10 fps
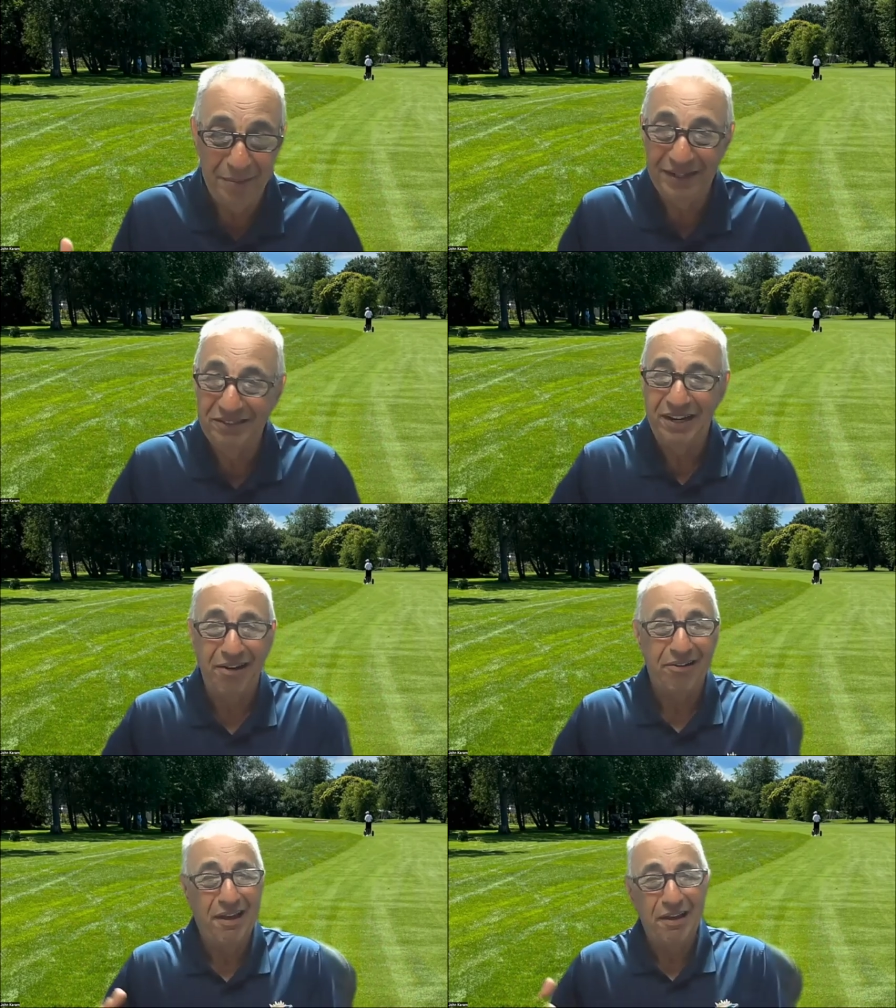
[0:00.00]
I mean,
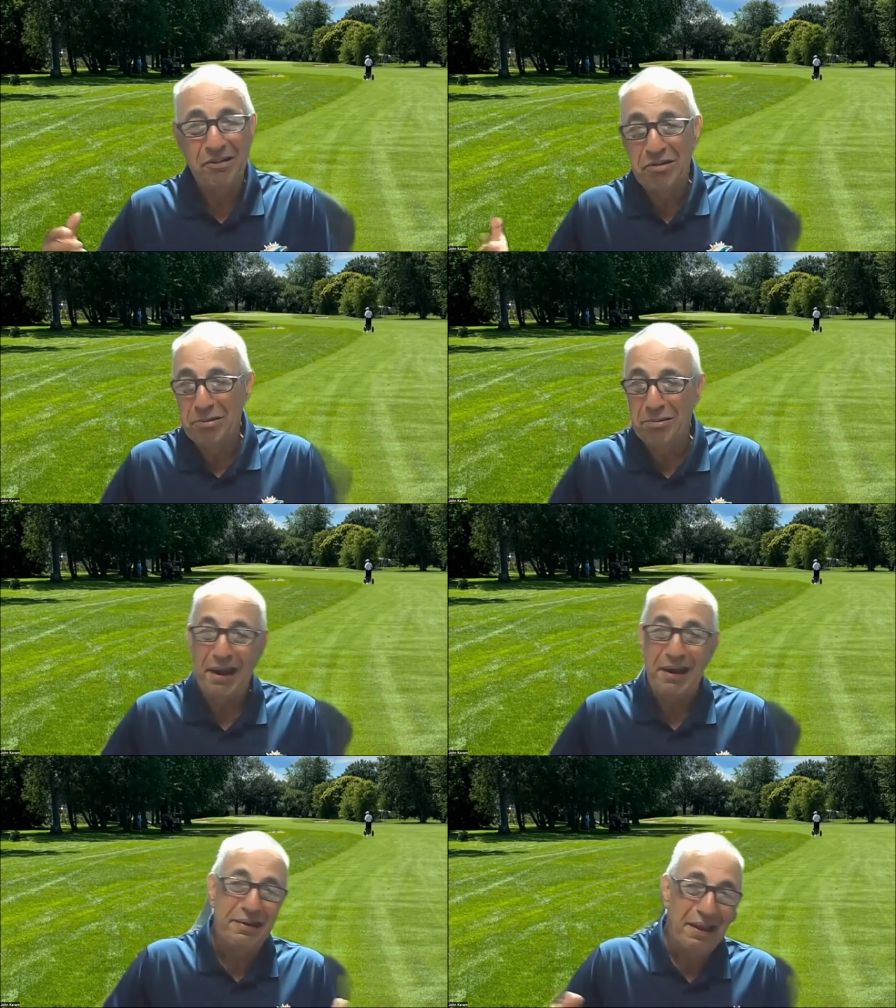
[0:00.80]
Jared had two,
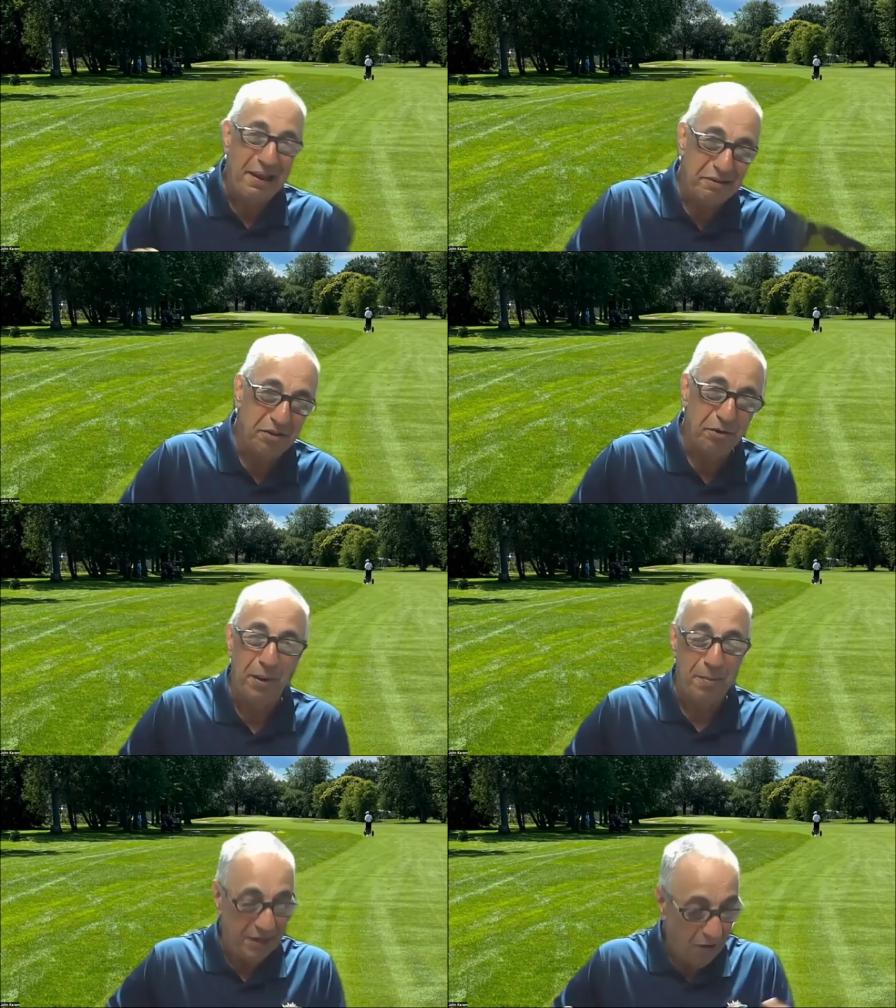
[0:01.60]
Aiden had
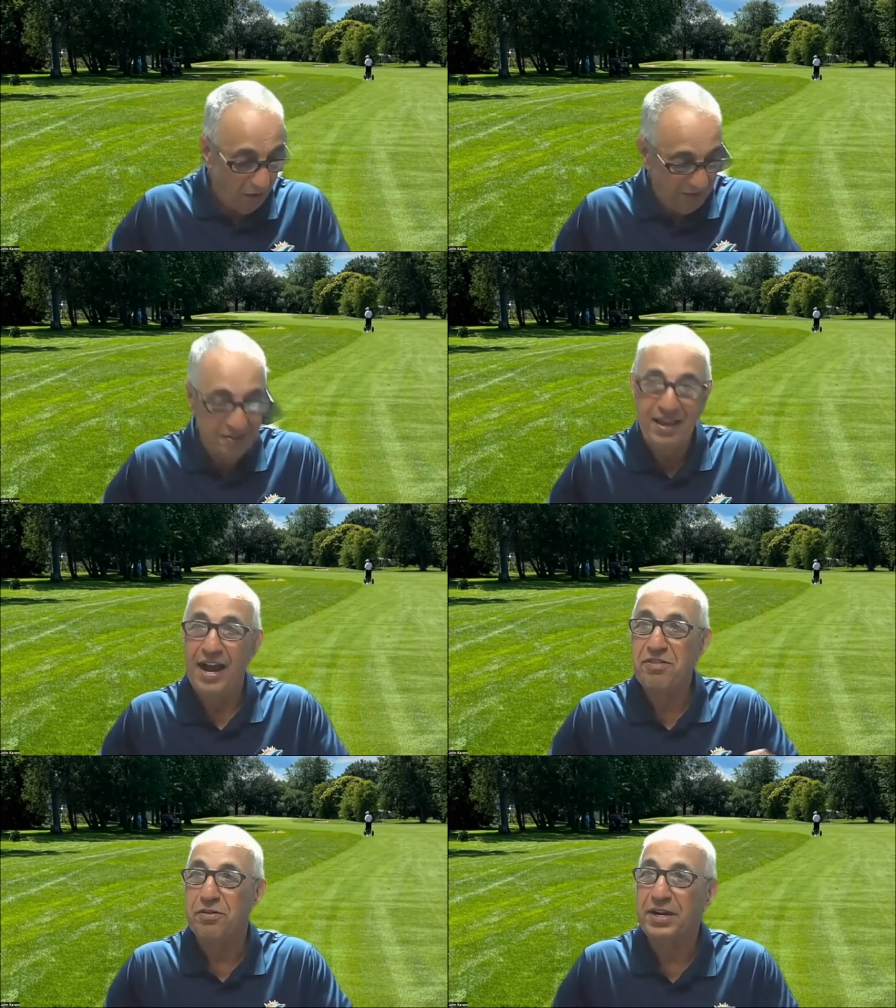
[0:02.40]
two. I mean, all these
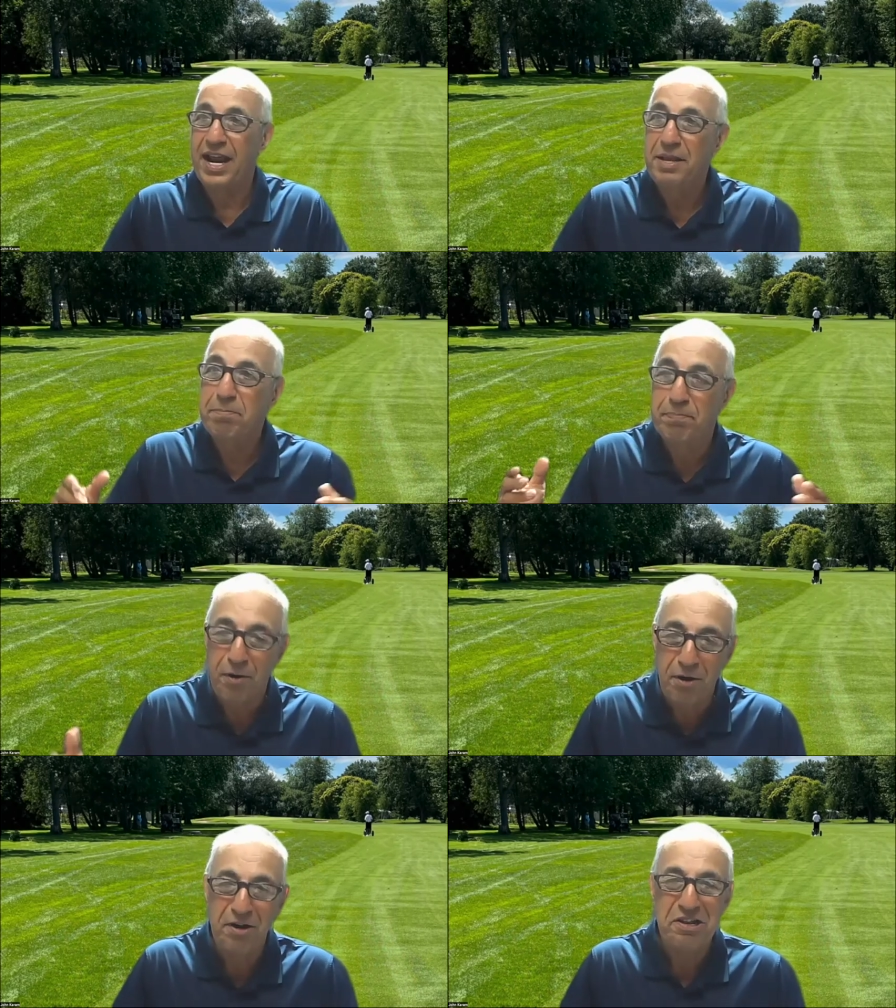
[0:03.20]
guys are getting
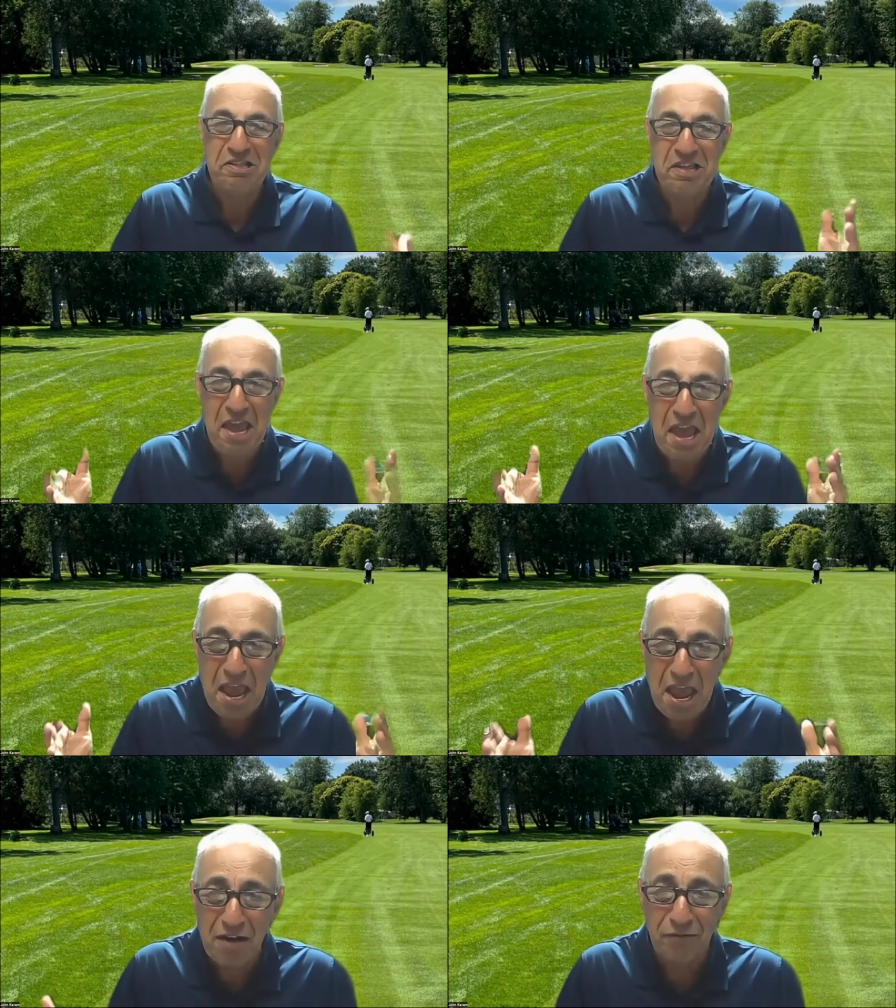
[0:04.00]
birdies
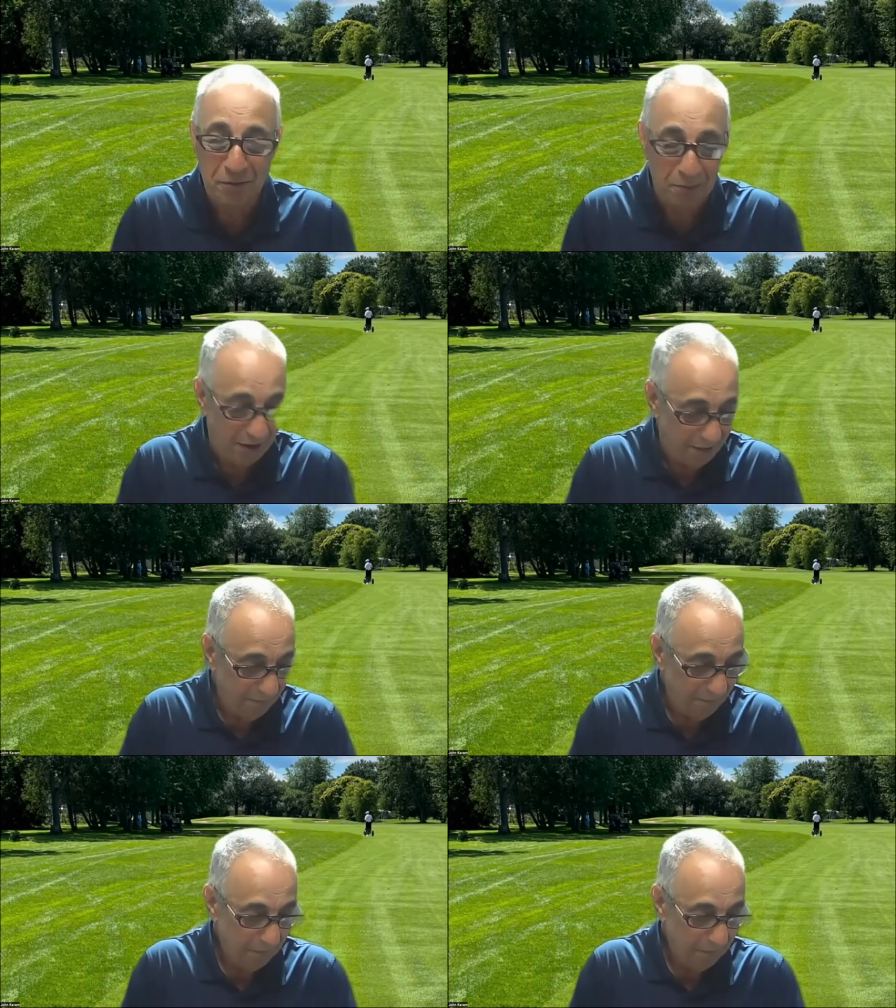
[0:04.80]
everywhere.